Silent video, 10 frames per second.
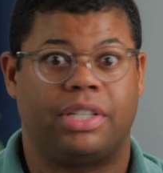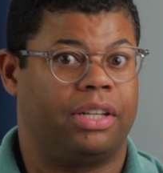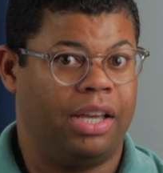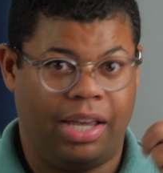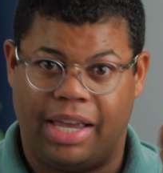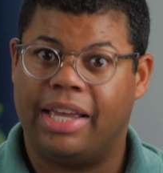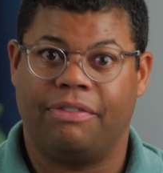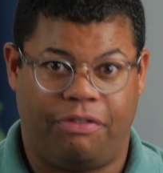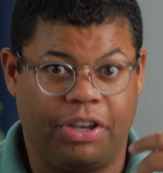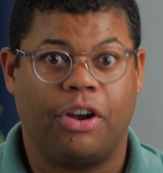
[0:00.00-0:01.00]
and
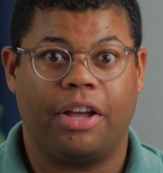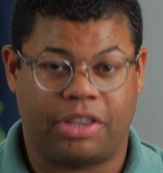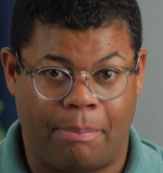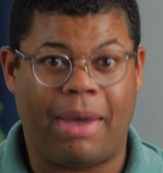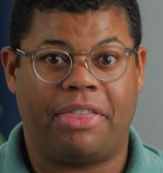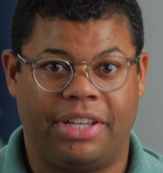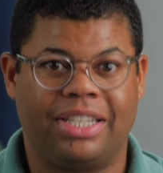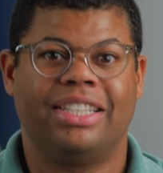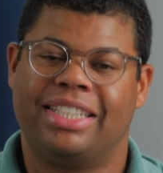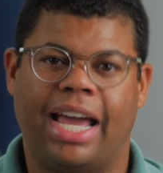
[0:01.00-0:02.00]
figure out the method
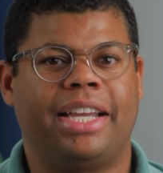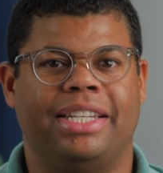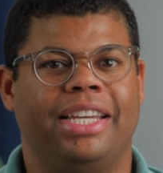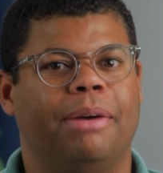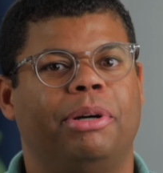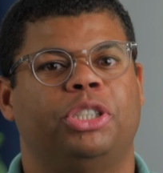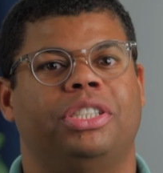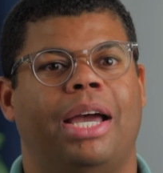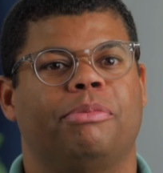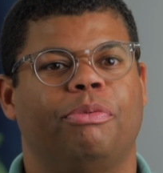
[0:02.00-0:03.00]
and the technique a bunch of
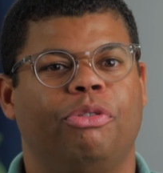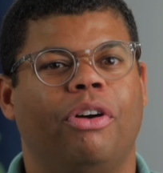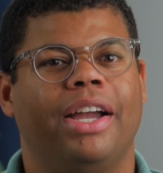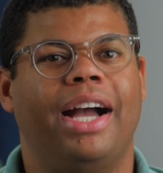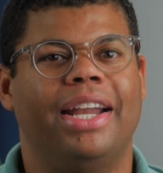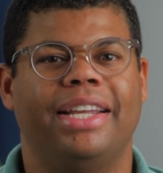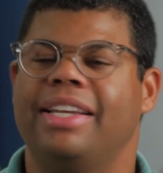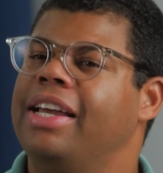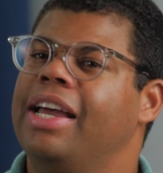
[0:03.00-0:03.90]
times before I got it.